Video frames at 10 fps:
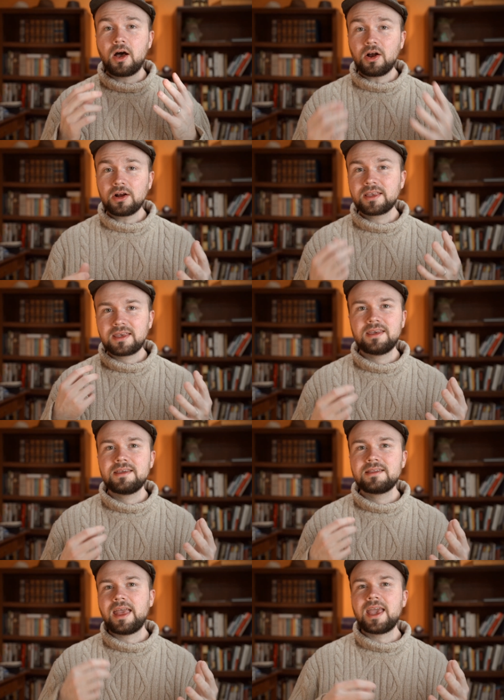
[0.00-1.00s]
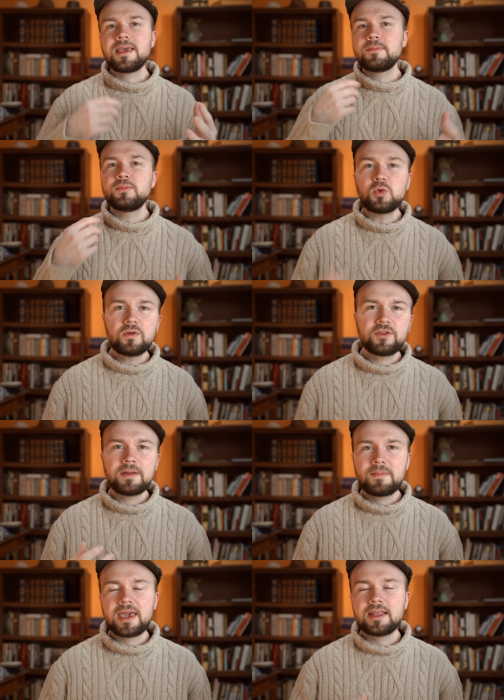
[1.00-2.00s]
Arc is a
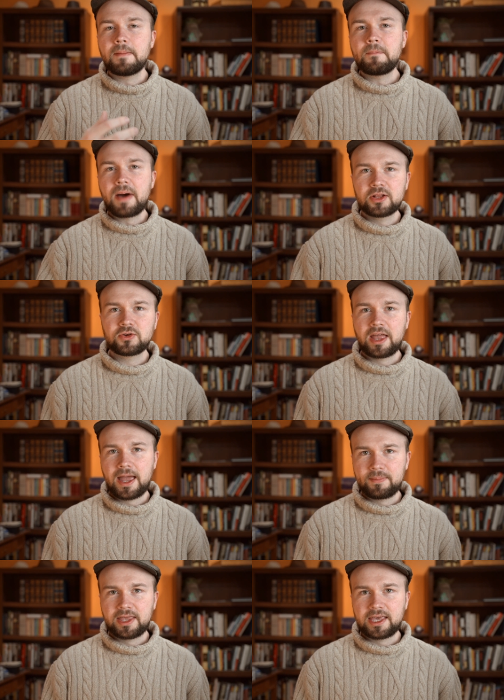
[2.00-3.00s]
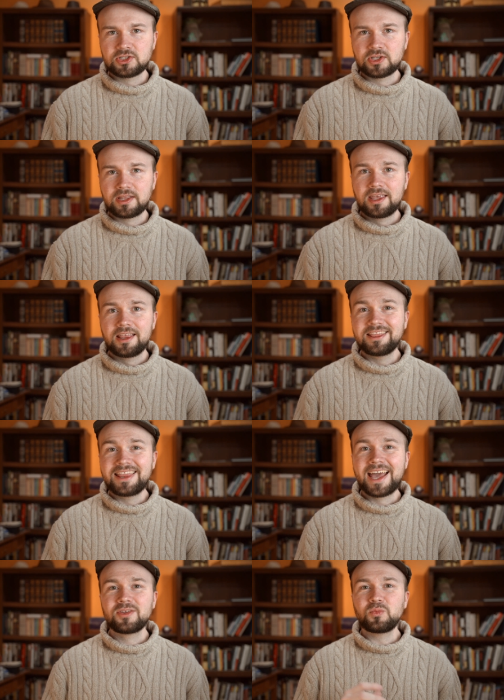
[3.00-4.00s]
beautifully made modern application
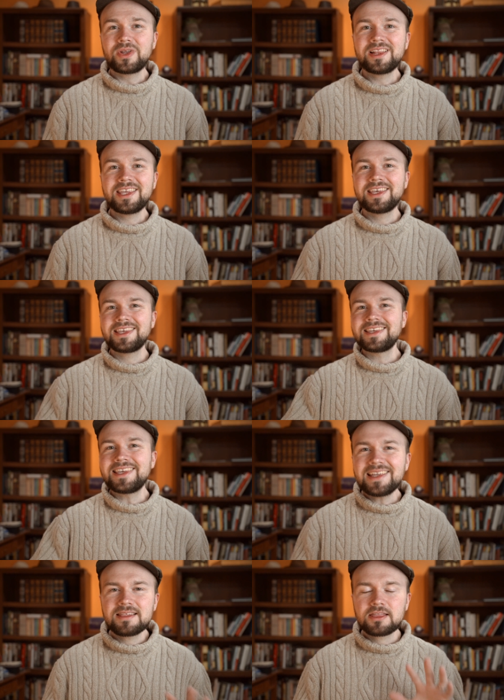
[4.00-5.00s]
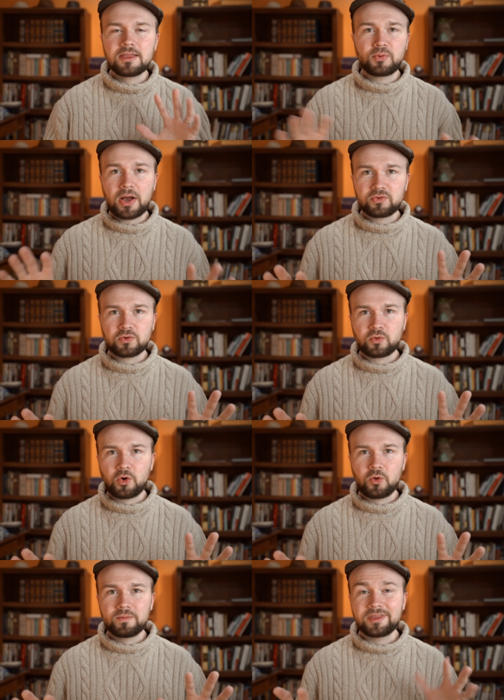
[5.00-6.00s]
that really gets the browser
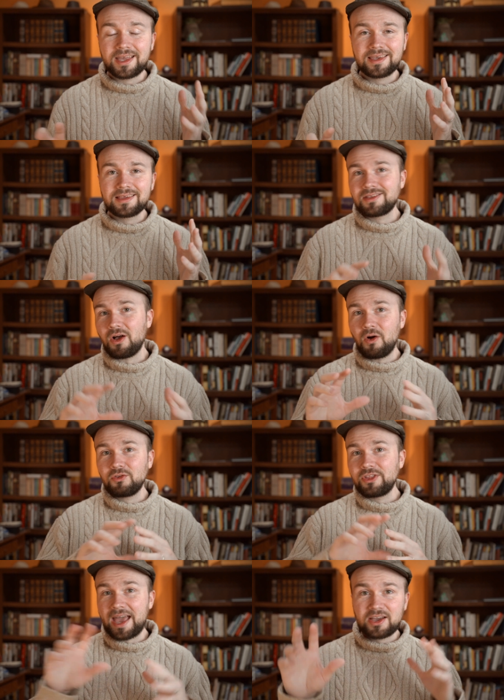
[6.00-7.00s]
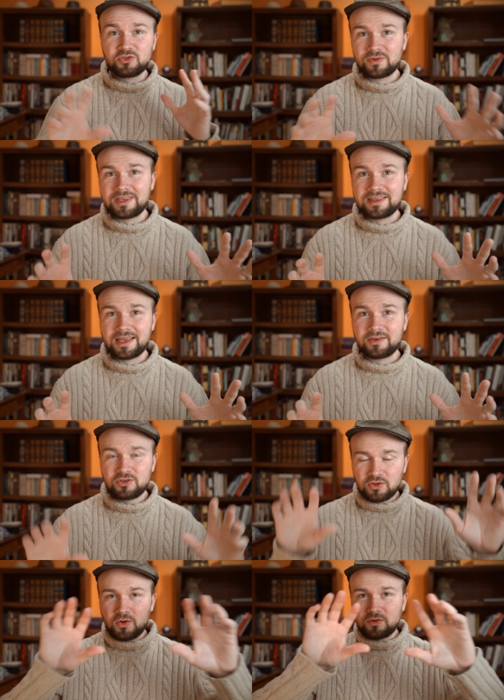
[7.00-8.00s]
Chrome that is all the extra details,
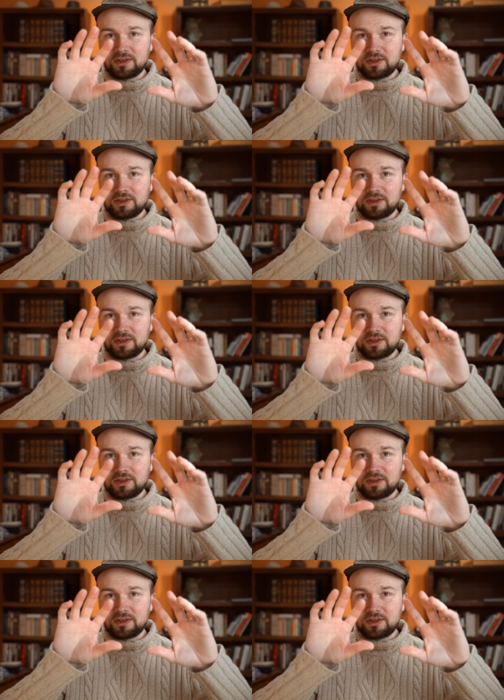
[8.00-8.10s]
you know,